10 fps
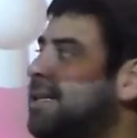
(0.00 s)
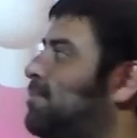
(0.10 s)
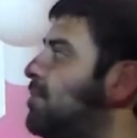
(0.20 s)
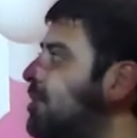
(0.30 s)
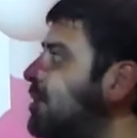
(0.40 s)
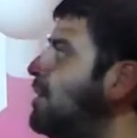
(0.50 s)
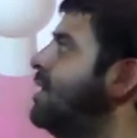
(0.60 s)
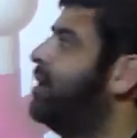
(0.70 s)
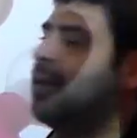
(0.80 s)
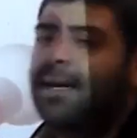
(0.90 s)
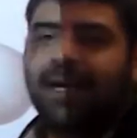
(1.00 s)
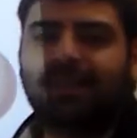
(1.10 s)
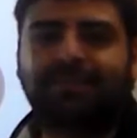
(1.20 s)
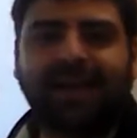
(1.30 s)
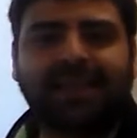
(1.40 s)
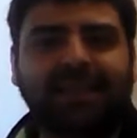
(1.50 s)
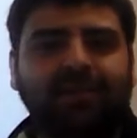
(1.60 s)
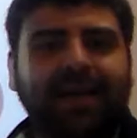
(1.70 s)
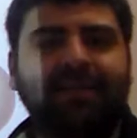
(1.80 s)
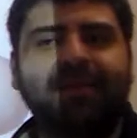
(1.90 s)
simple, especially
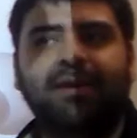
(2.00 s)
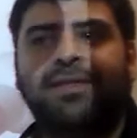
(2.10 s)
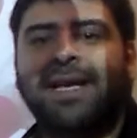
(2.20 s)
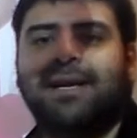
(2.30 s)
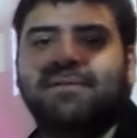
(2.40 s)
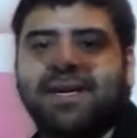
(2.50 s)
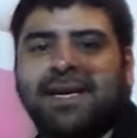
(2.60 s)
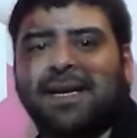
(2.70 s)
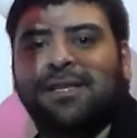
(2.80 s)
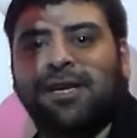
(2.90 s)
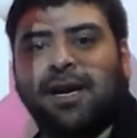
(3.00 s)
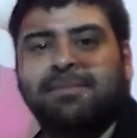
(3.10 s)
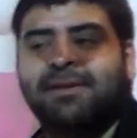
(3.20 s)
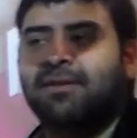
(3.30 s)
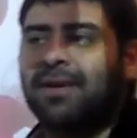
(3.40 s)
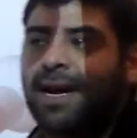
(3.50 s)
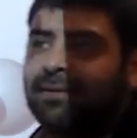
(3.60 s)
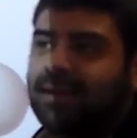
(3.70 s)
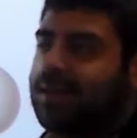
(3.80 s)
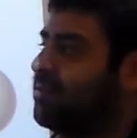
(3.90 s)
whenever you think of it in terms of the way I'm
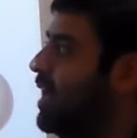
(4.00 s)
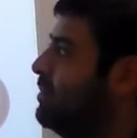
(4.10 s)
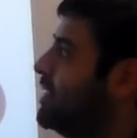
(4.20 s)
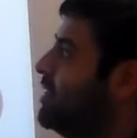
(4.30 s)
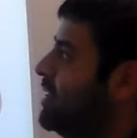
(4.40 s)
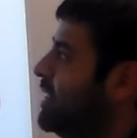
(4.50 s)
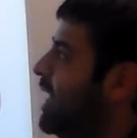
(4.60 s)
going to describe it to you